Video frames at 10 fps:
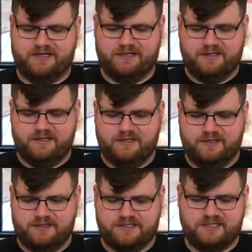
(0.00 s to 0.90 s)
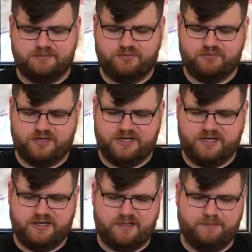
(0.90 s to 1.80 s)
It looks like a
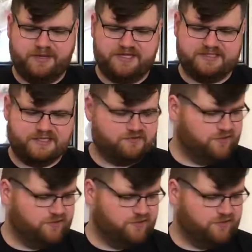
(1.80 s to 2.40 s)
pretty basic